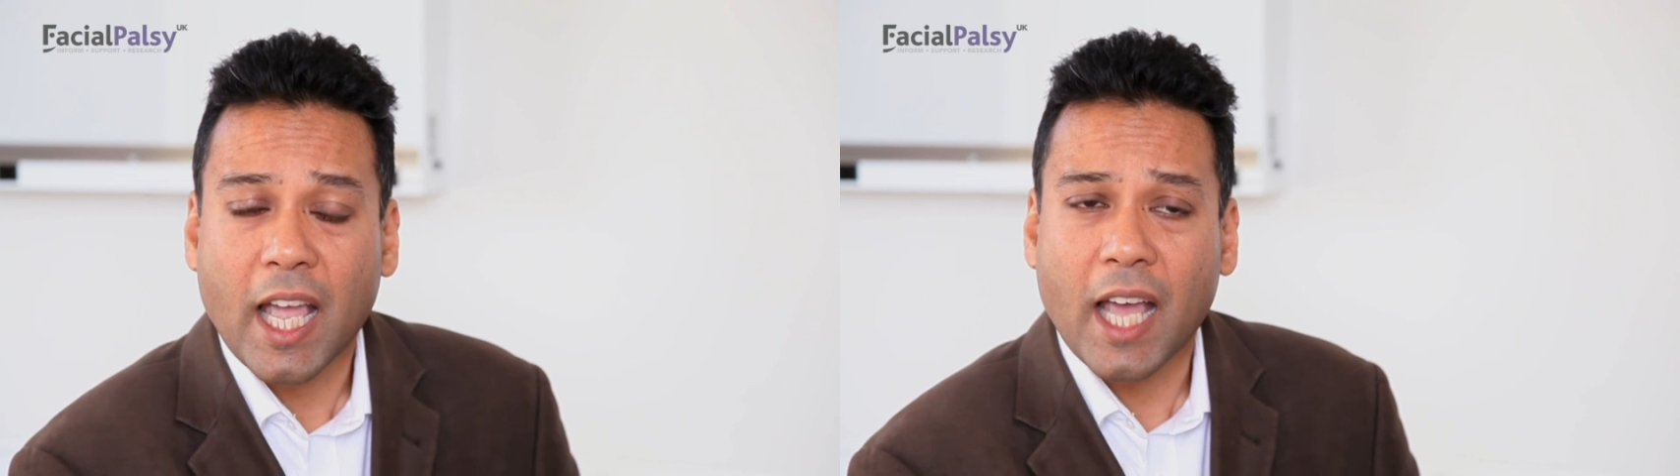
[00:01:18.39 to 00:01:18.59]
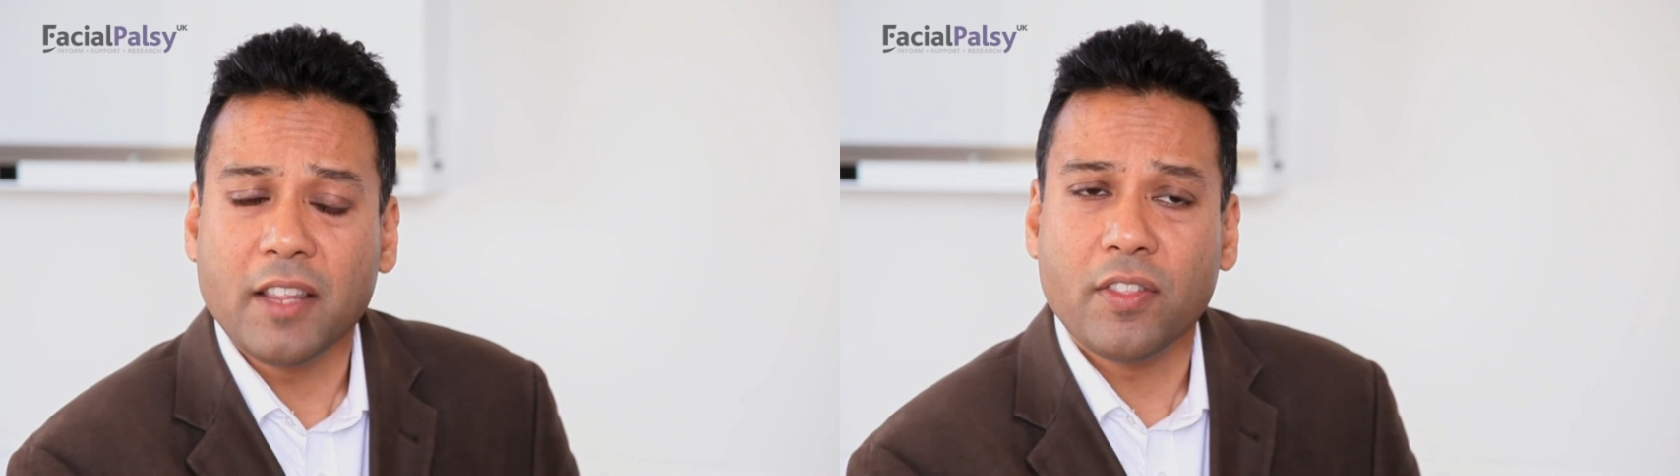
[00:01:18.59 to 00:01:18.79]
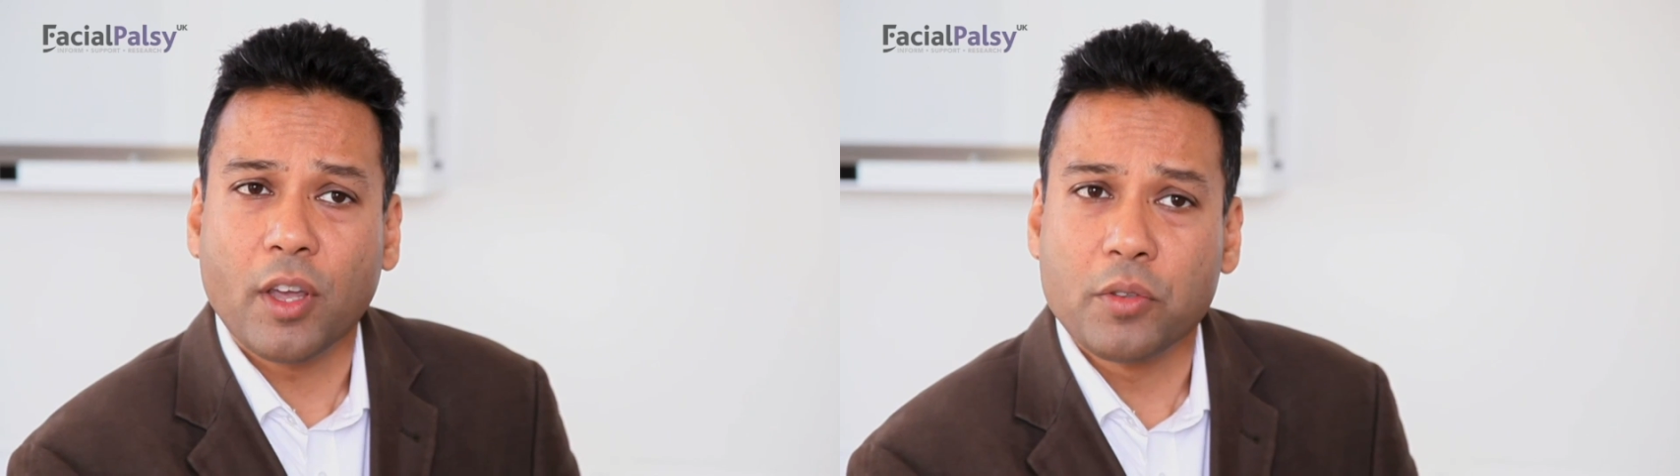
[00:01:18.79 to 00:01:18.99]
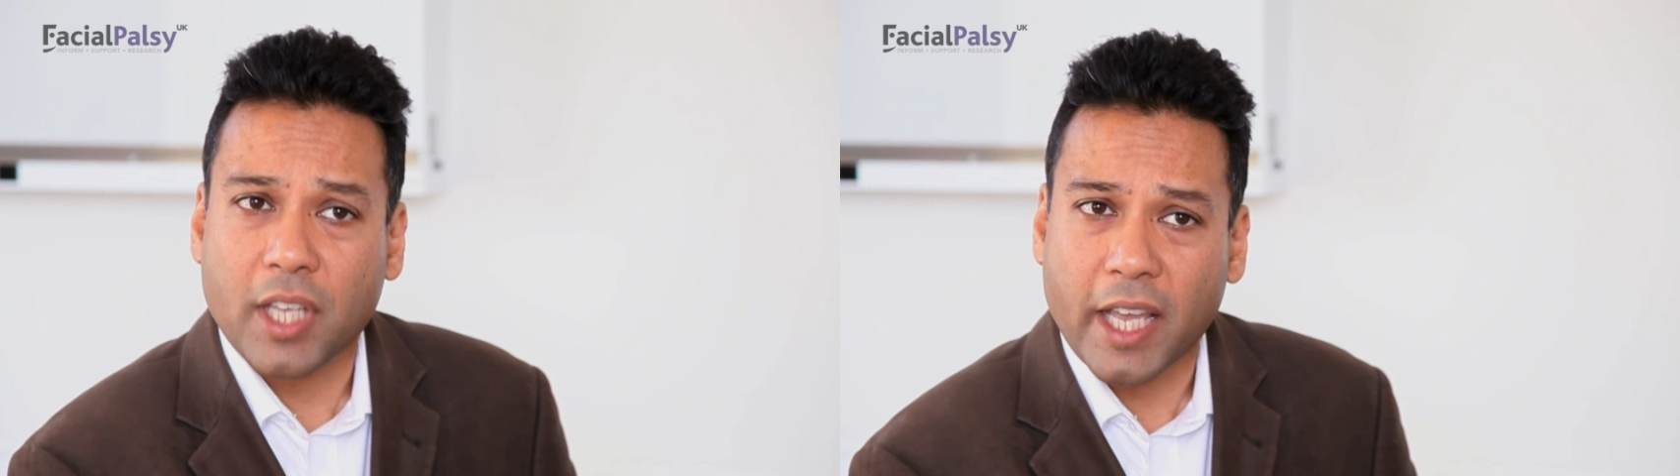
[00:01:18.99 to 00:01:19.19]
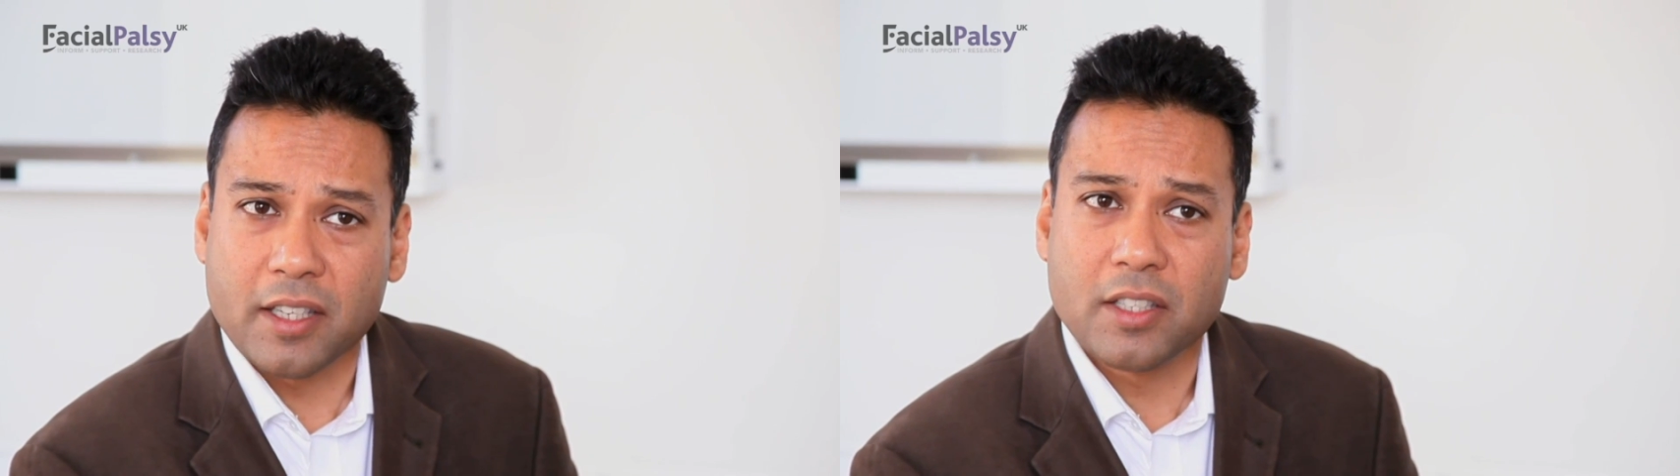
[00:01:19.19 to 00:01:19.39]
And in those
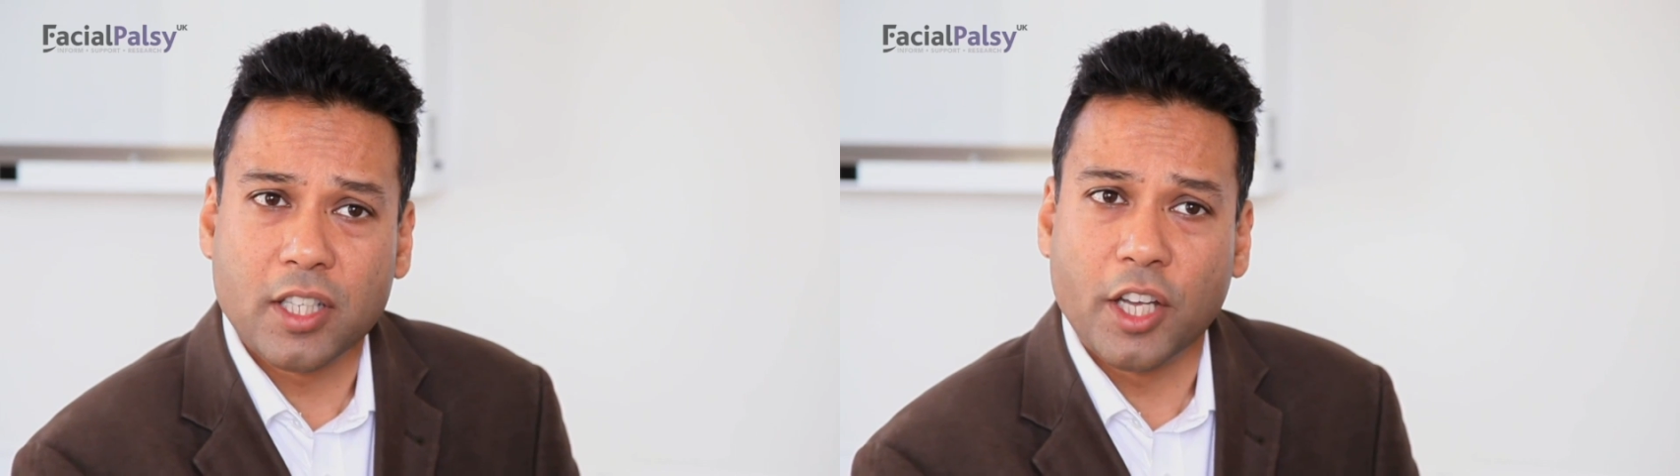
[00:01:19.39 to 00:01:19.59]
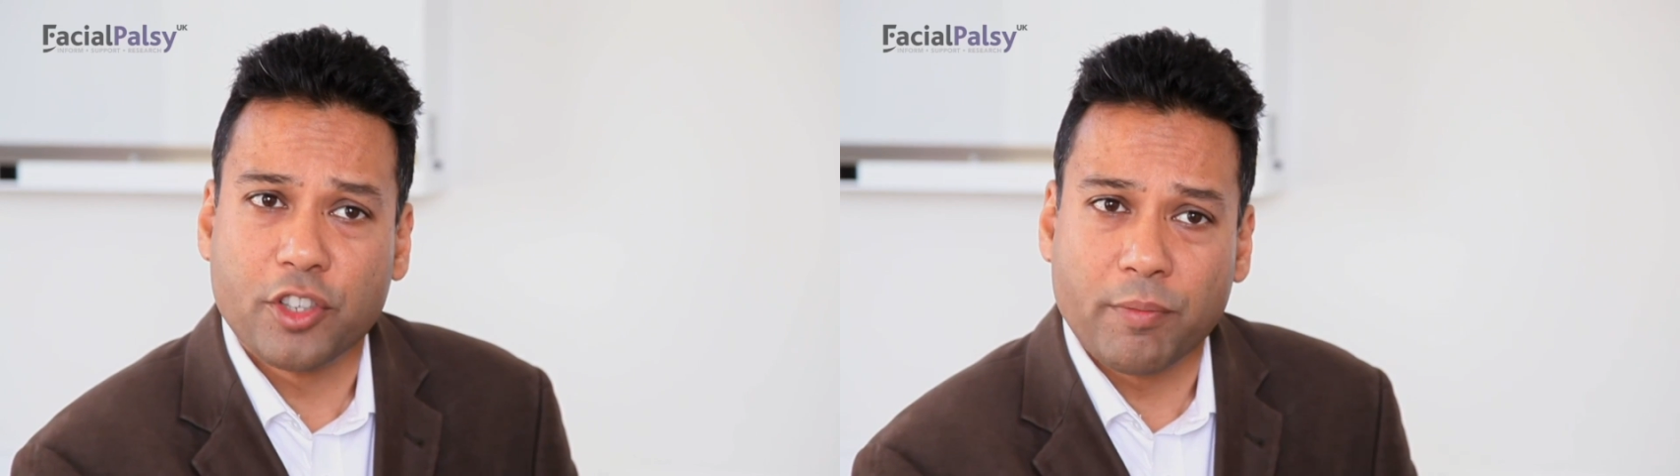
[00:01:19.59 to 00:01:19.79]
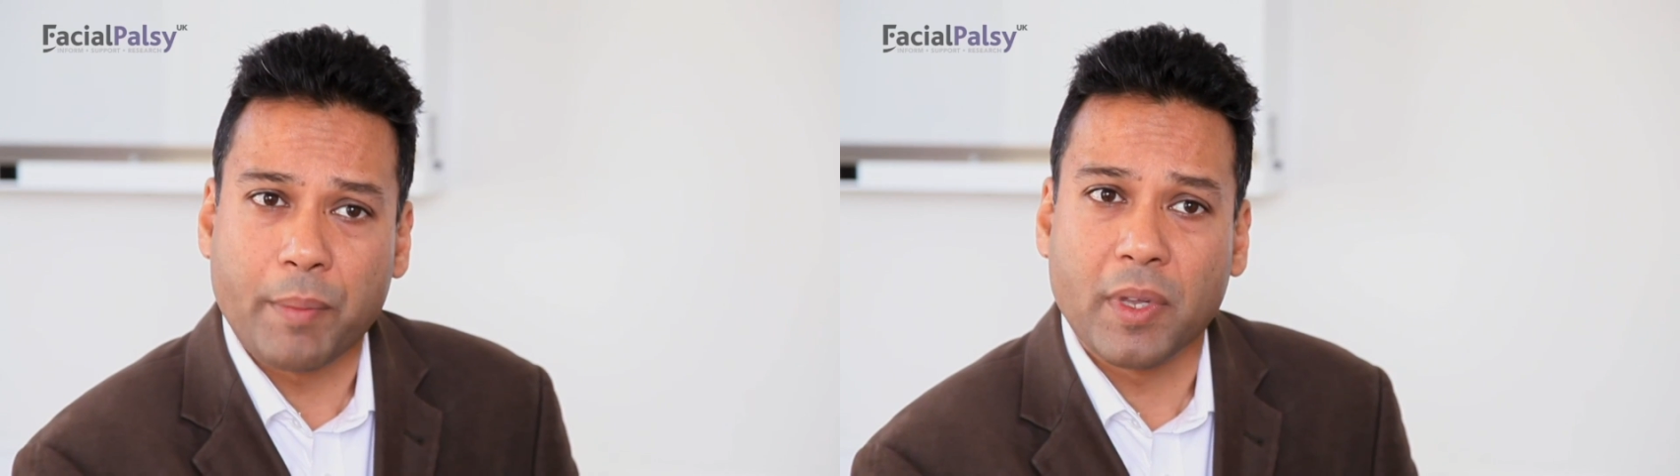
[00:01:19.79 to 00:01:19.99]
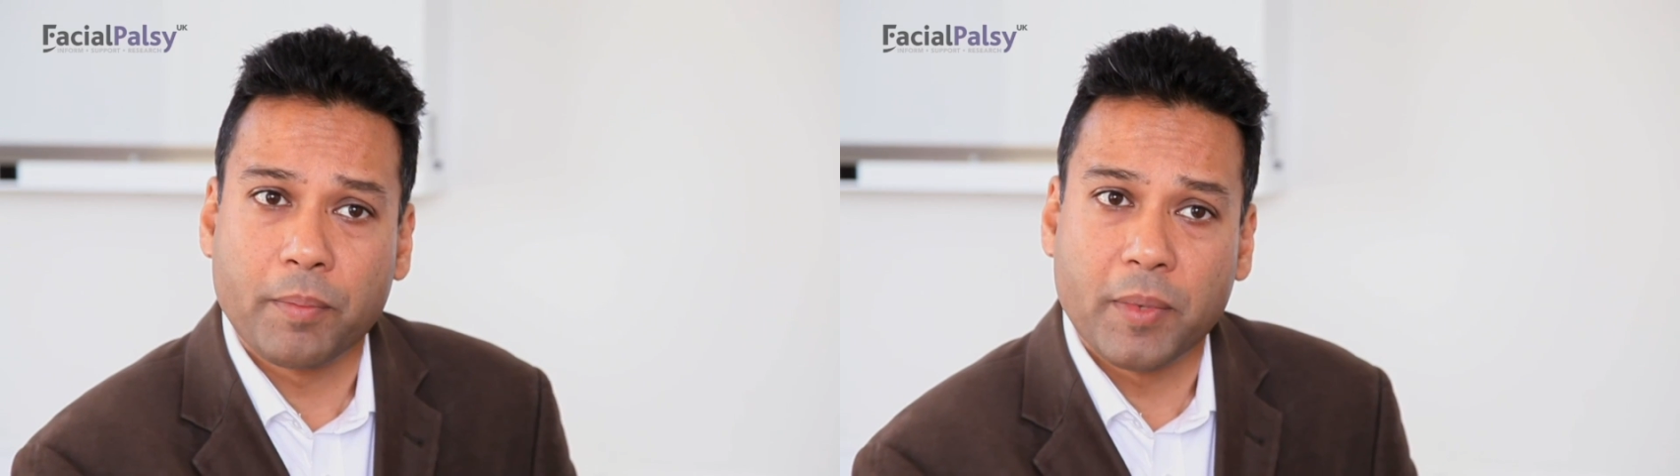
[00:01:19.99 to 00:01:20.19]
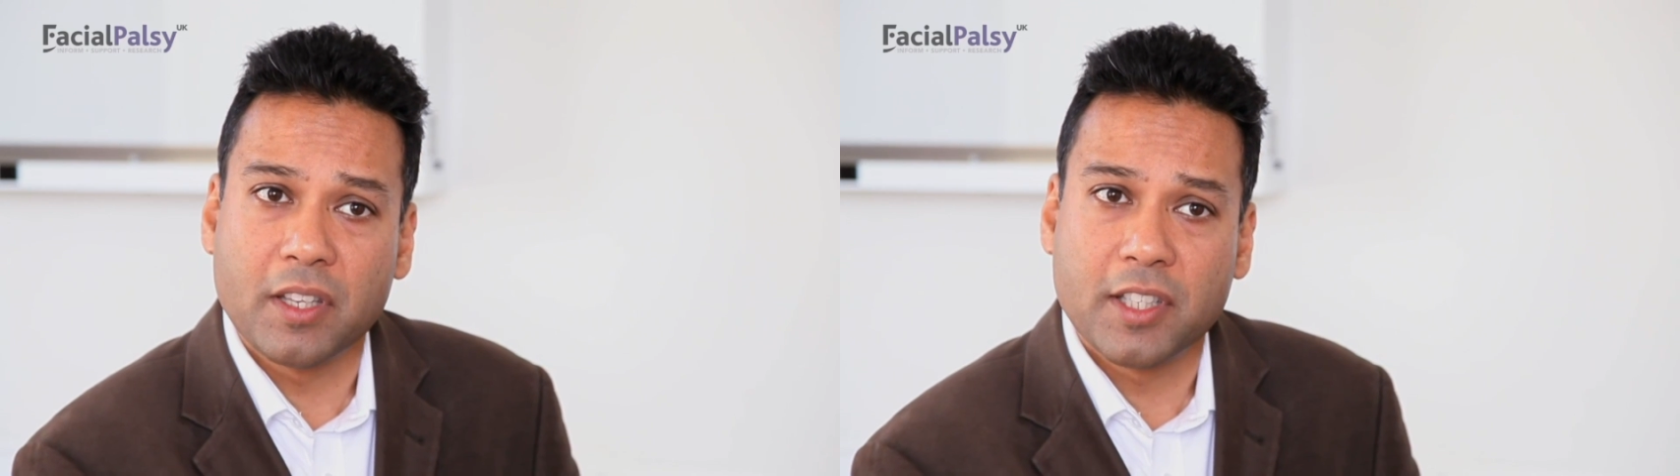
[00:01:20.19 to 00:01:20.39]
cases, surgery may
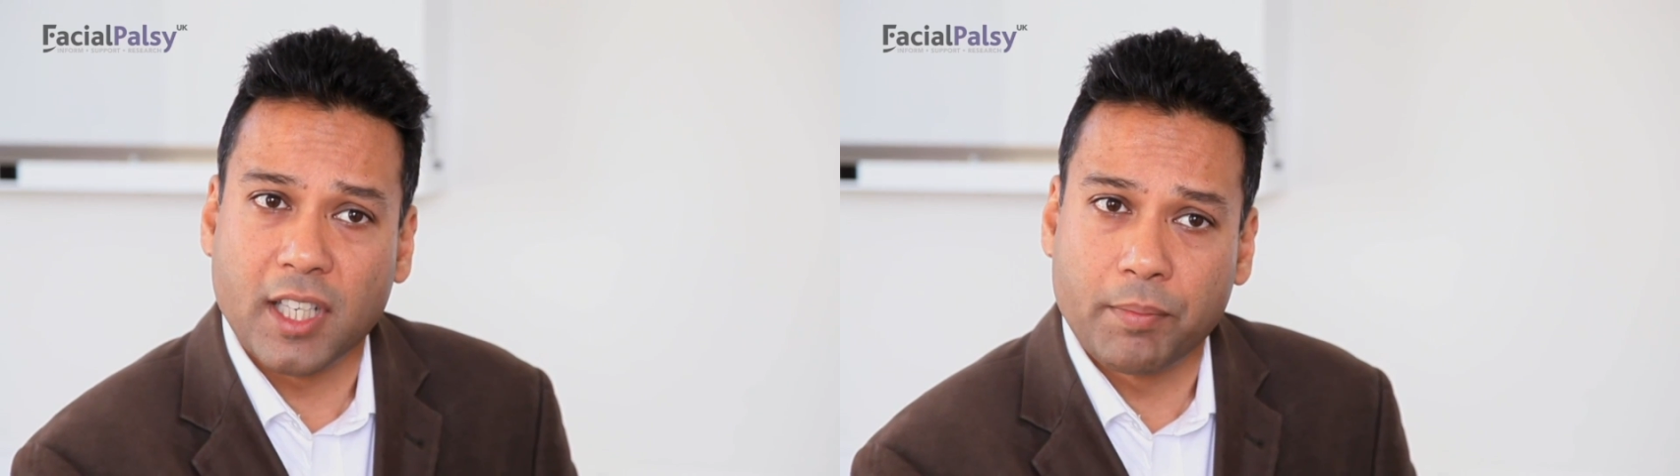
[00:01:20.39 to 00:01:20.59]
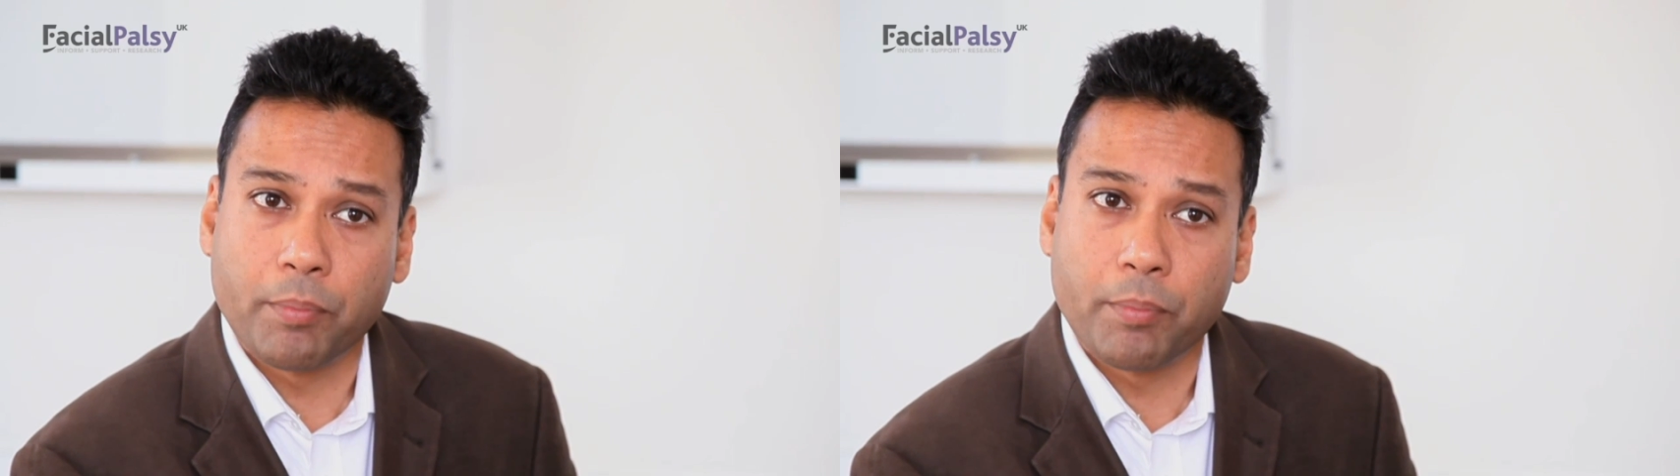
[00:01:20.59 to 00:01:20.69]
be considered.